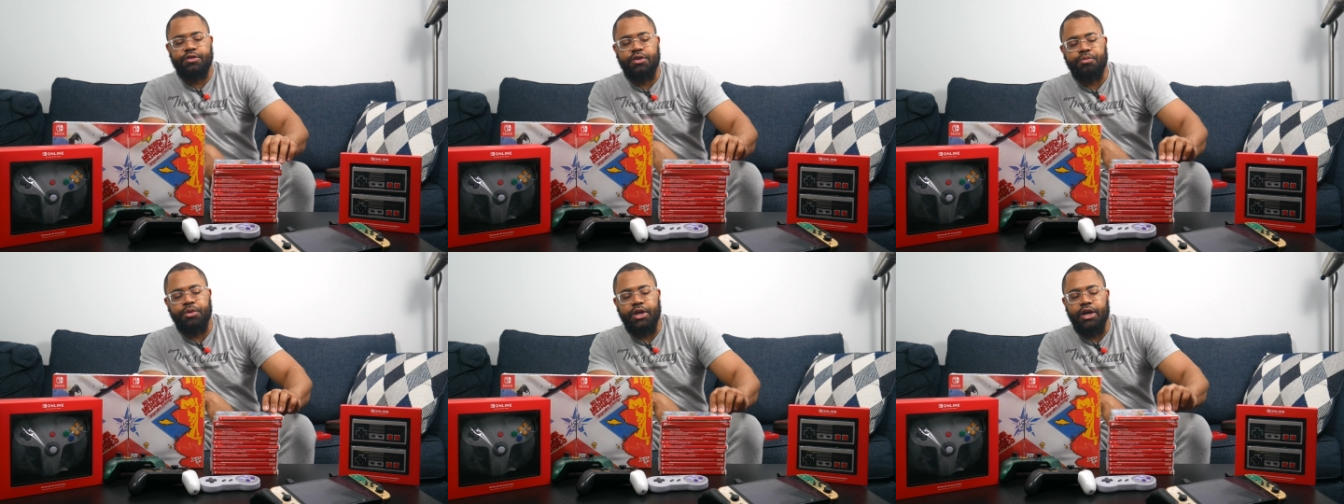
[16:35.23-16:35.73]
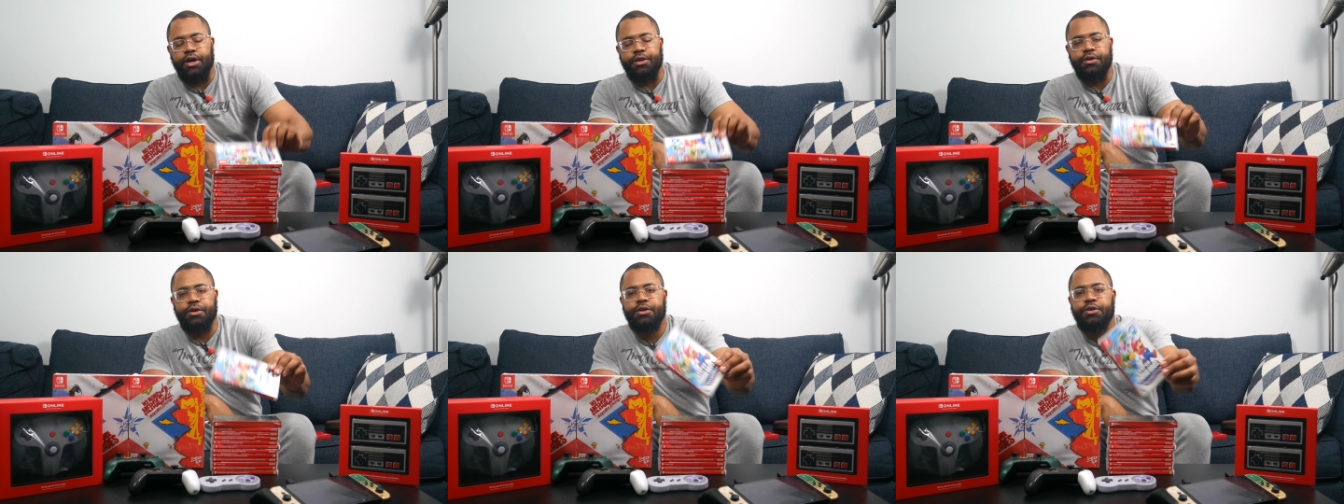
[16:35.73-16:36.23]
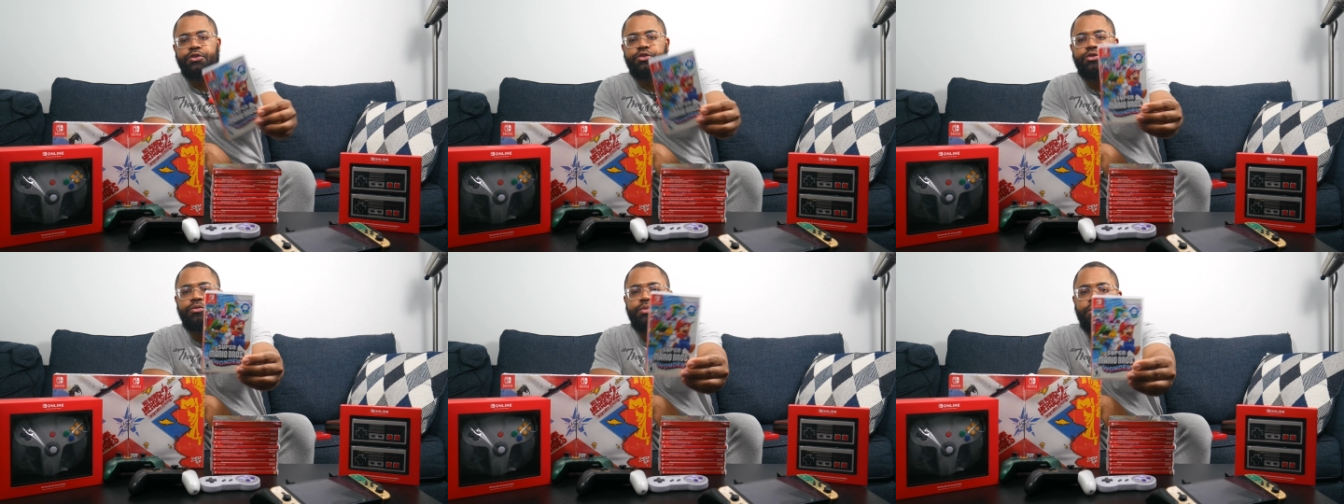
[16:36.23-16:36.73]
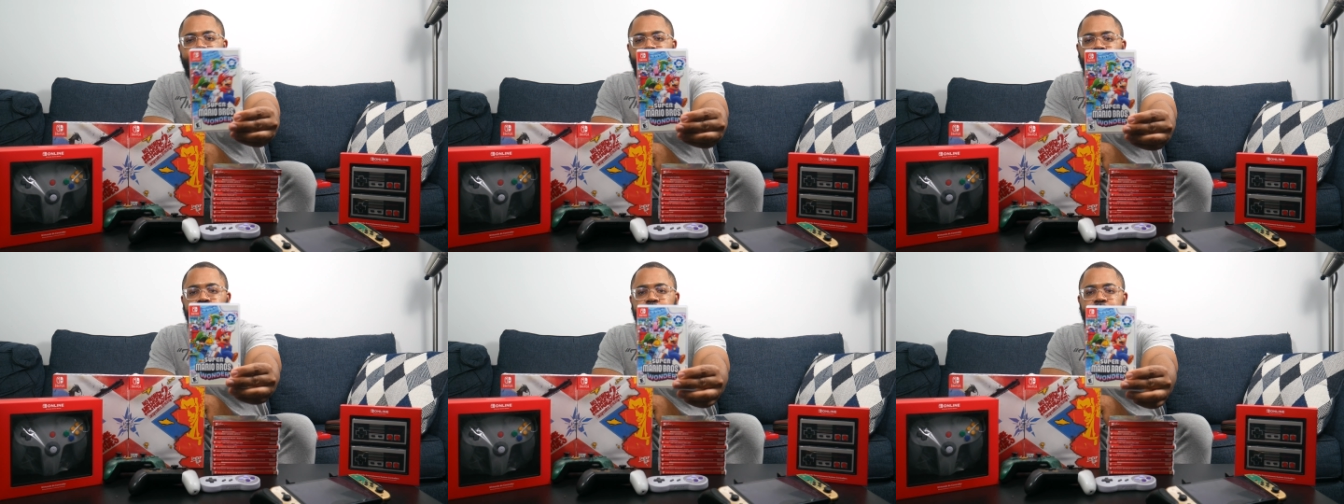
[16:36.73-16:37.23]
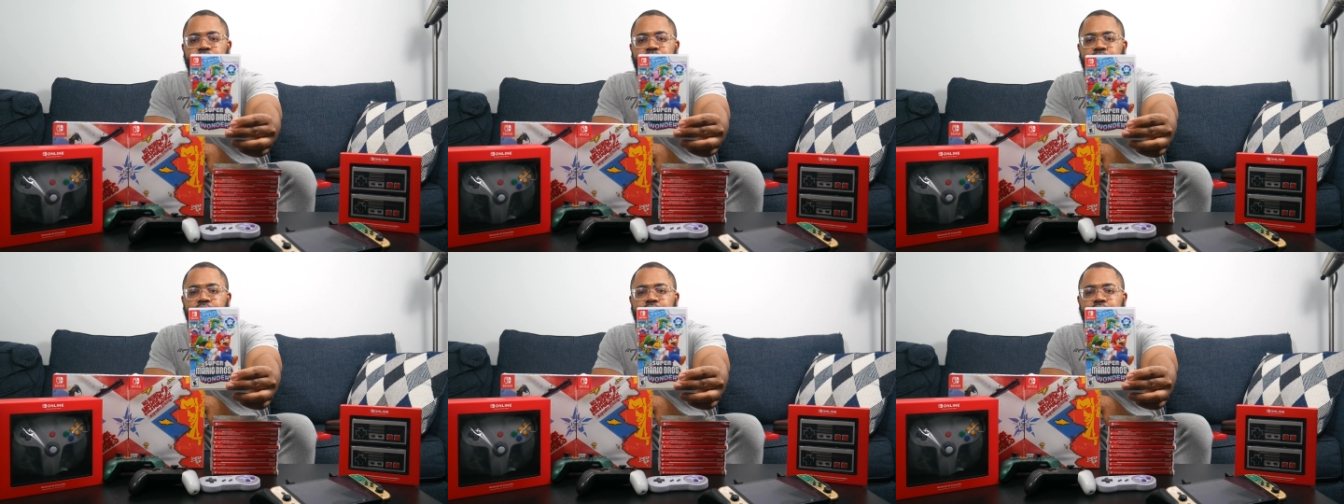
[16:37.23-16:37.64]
Next up, we got Super Mario